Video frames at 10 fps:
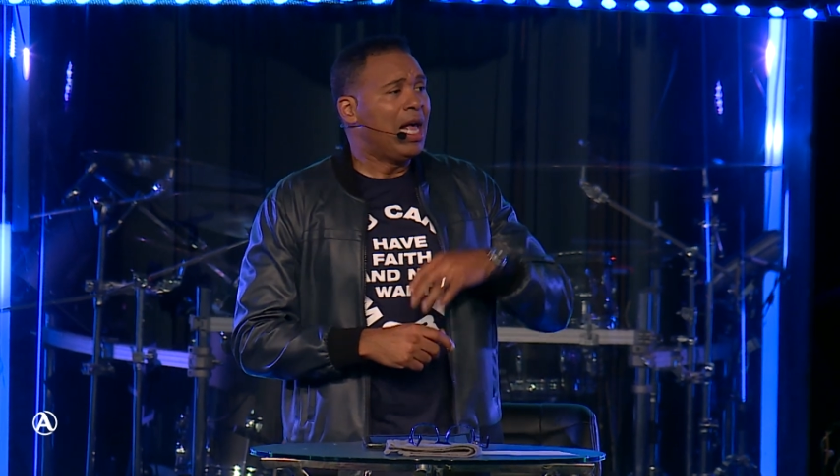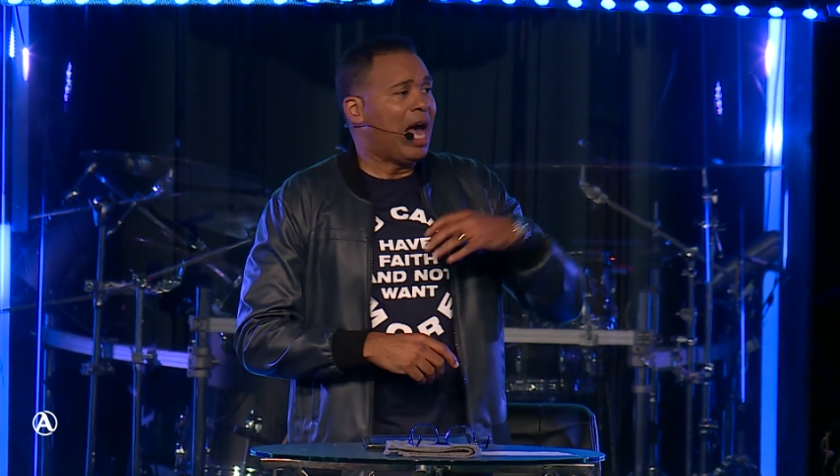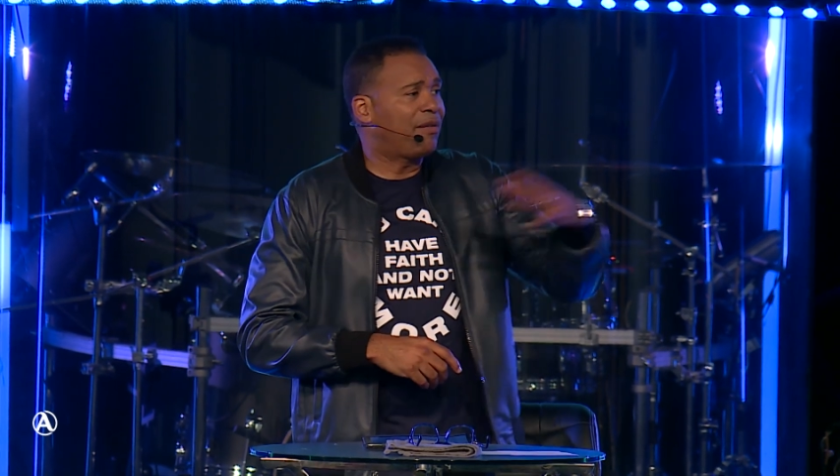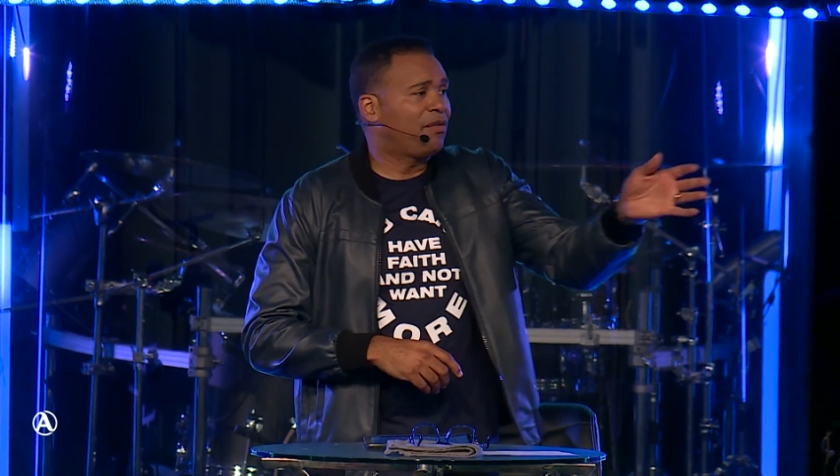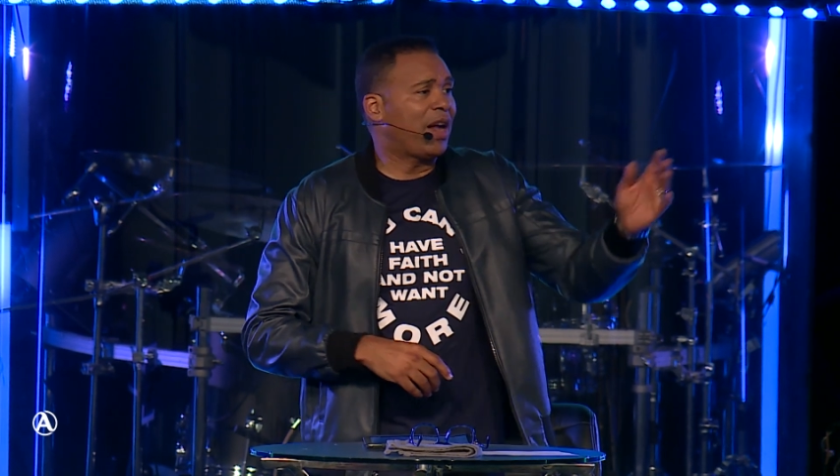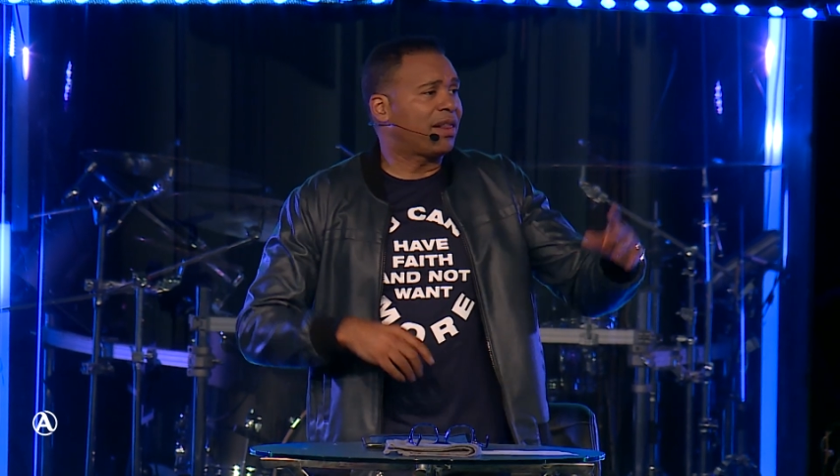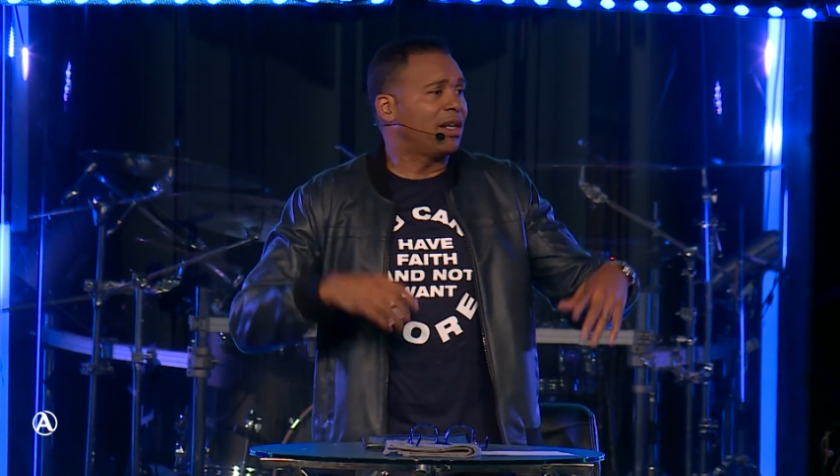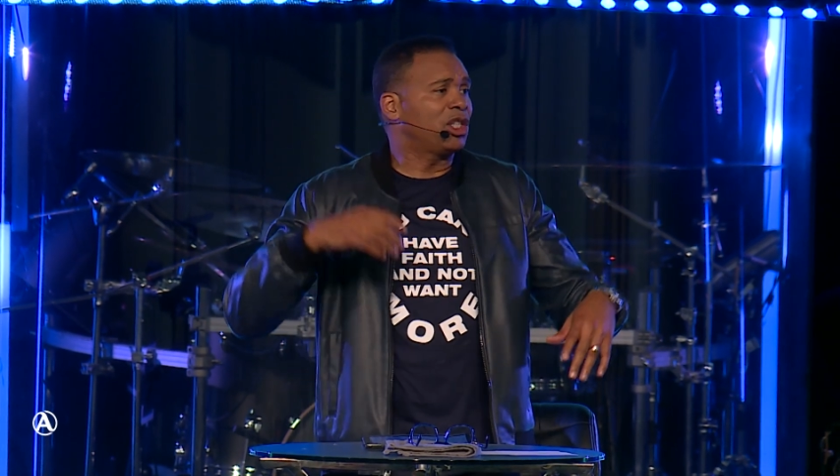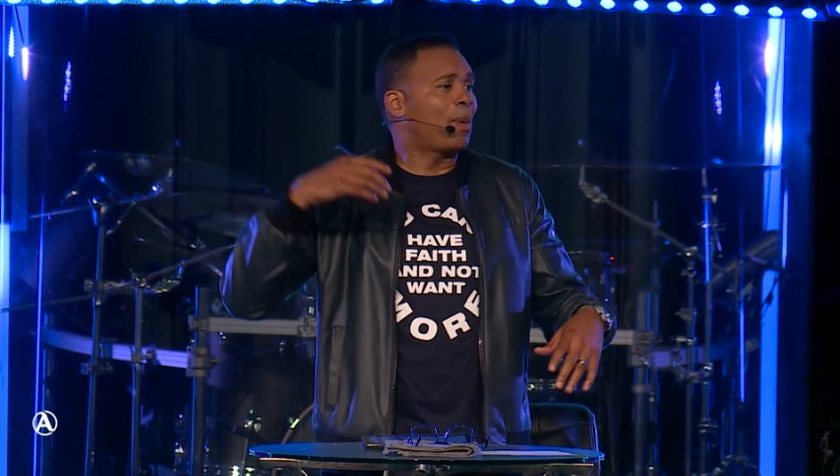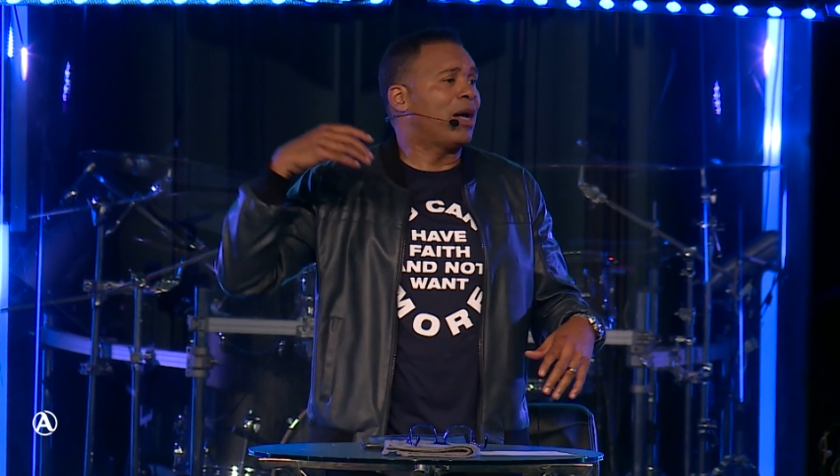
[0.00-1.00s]
Having faith
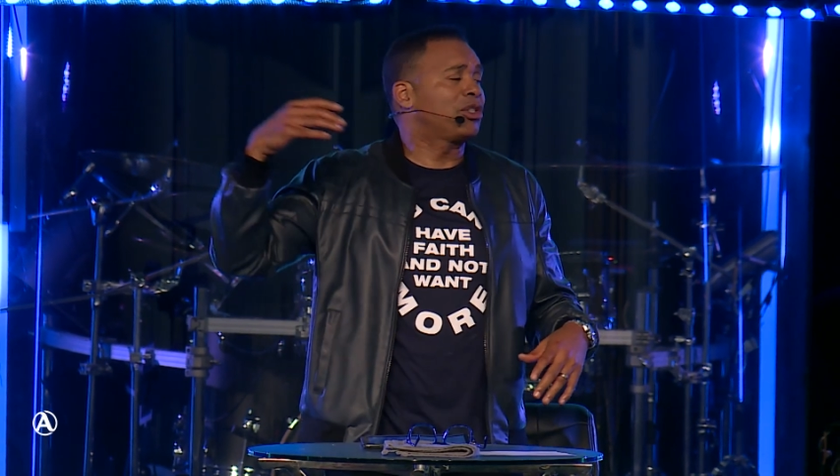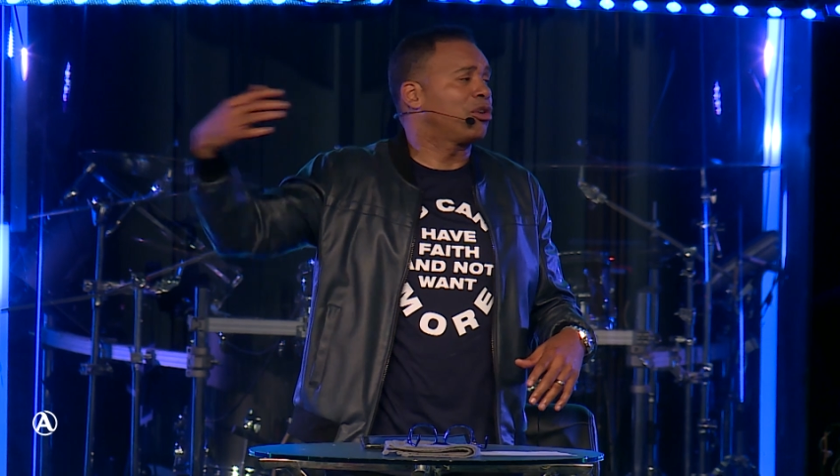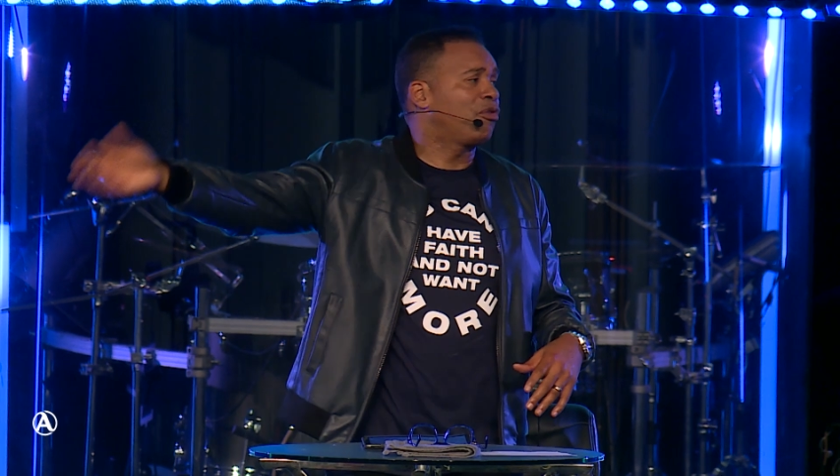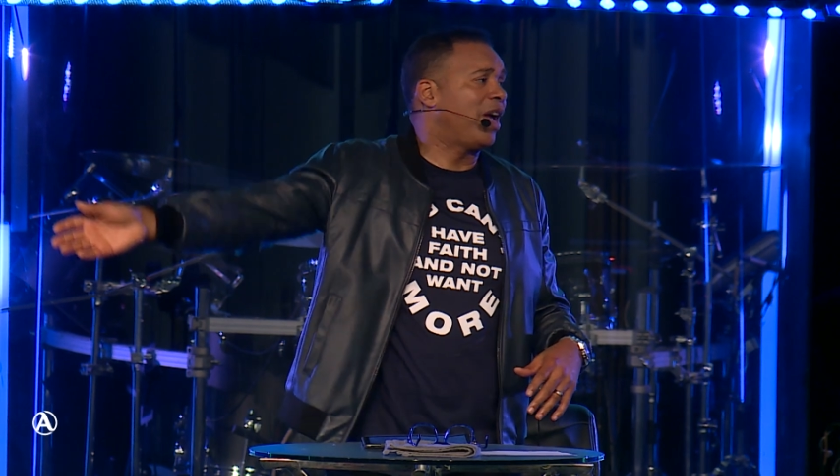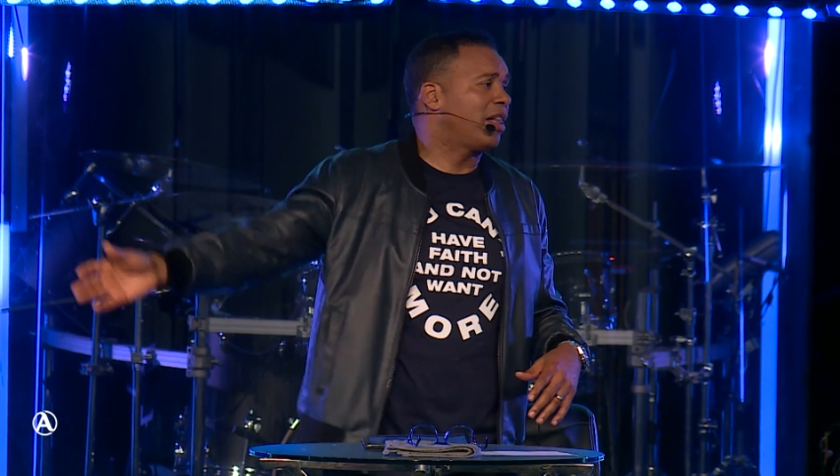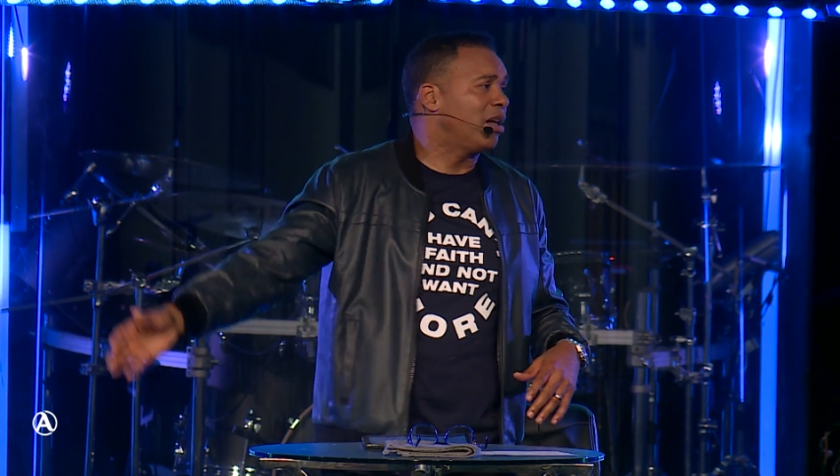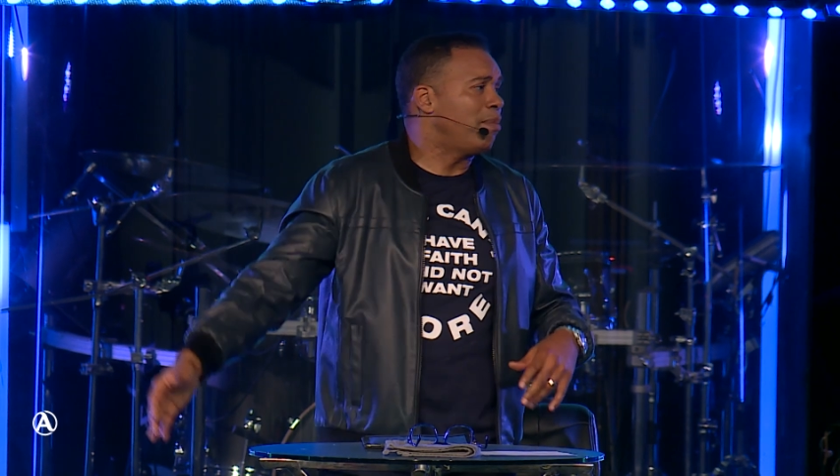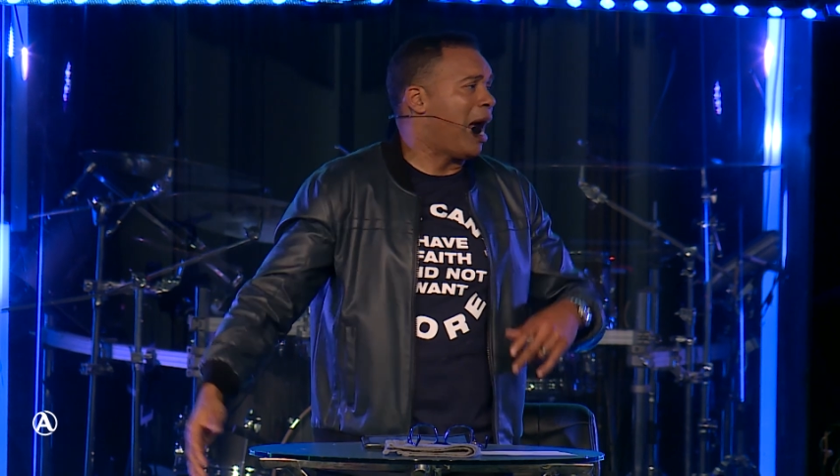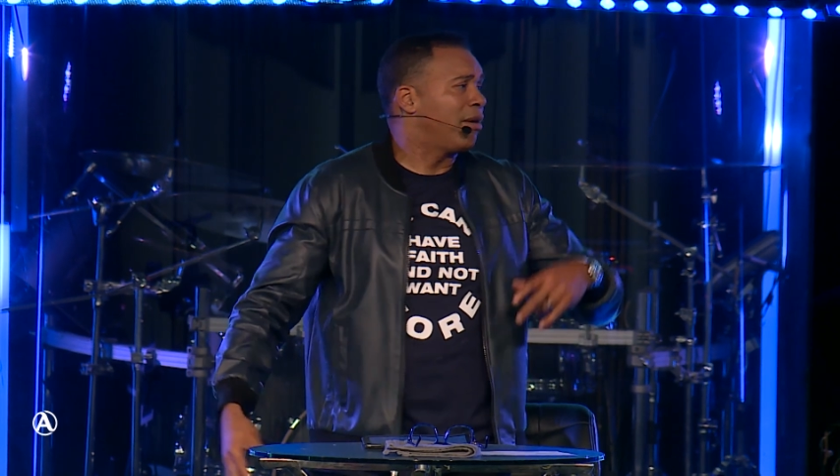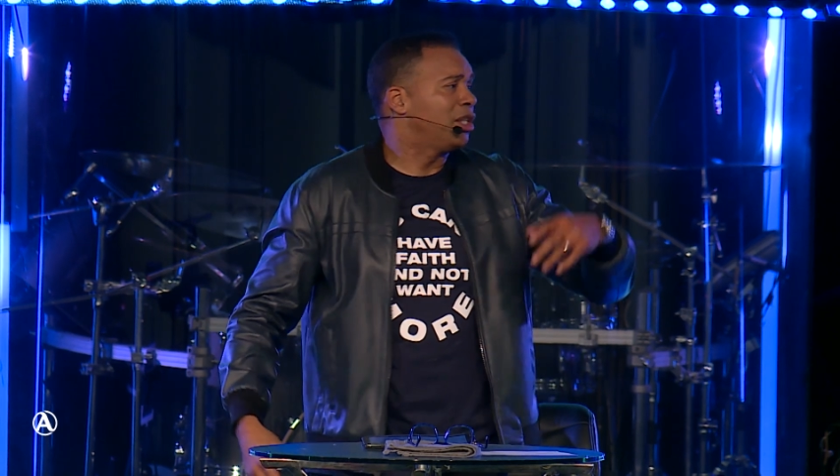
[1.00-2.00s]
in a spouse or faith in
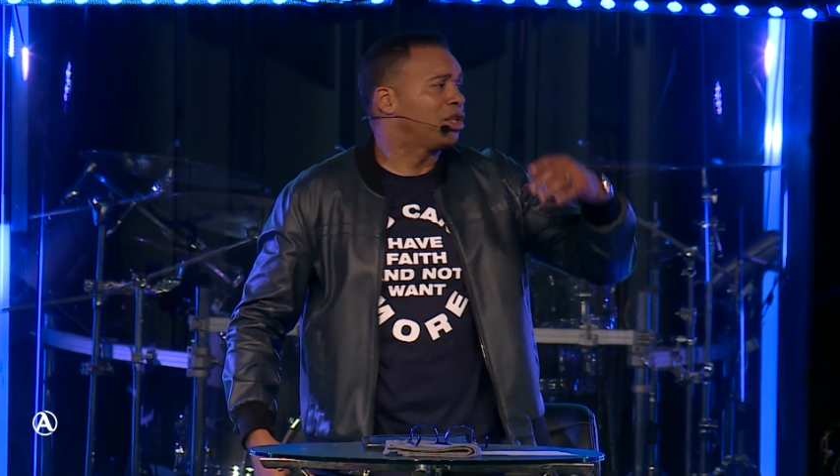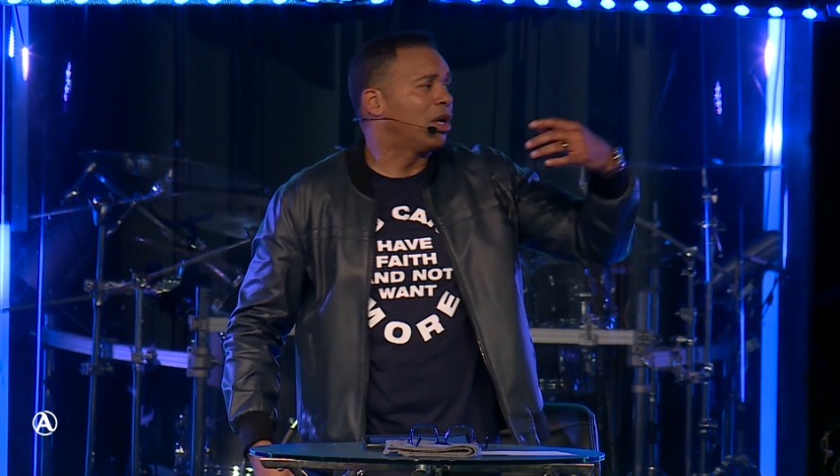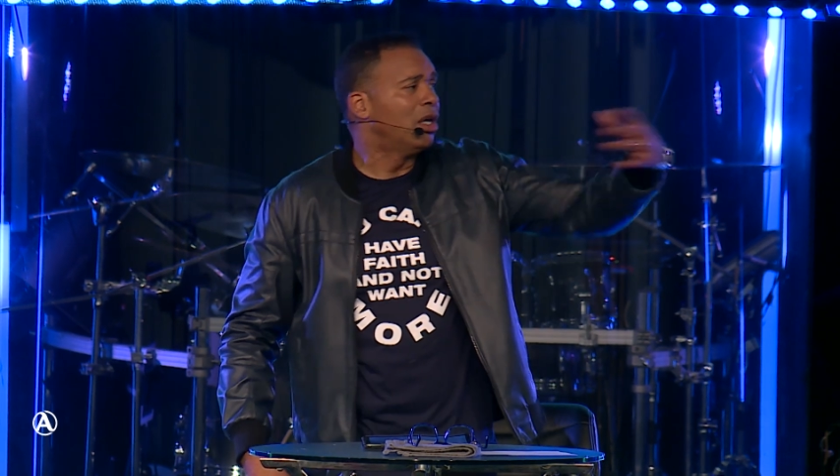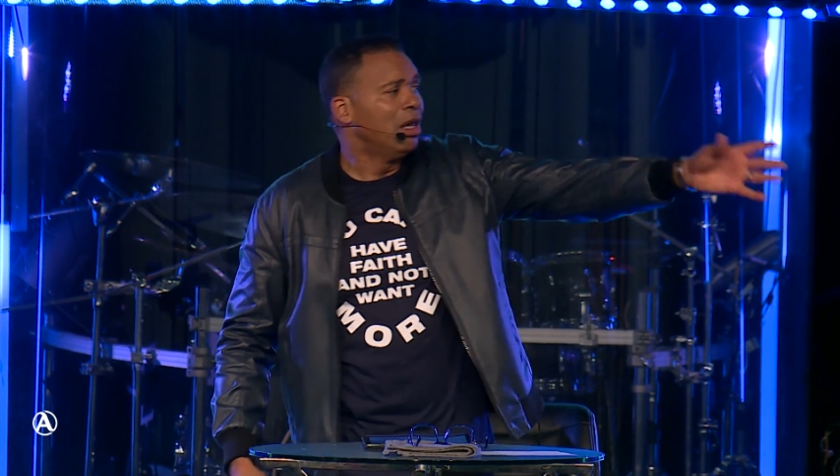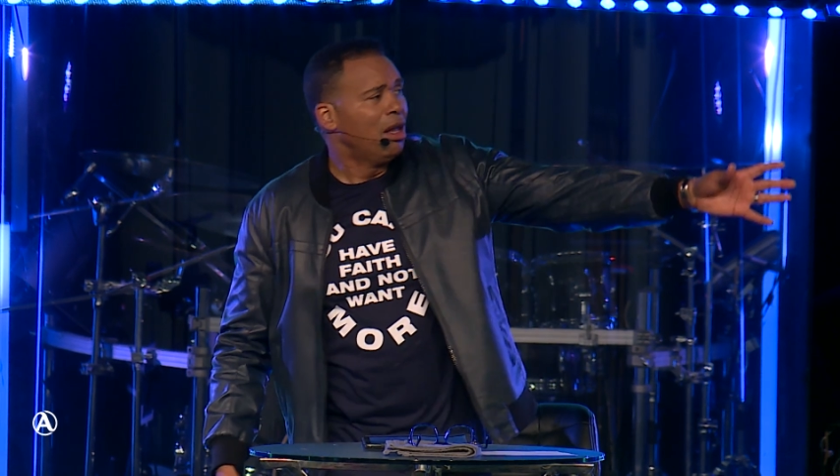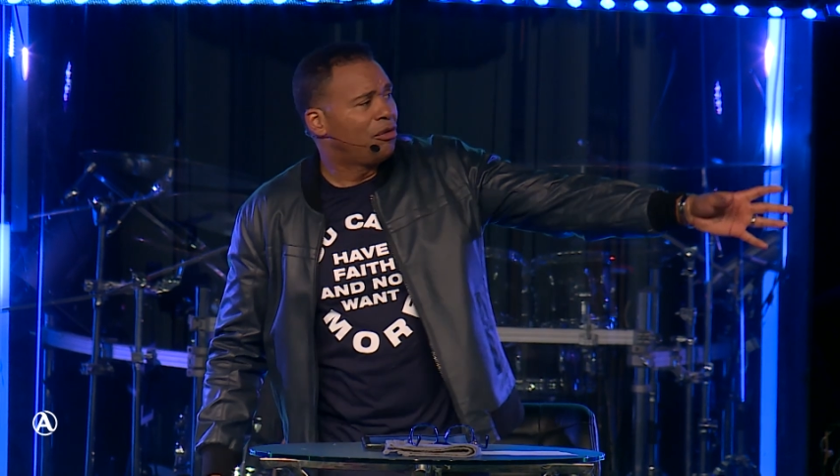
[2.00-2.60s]
marriage or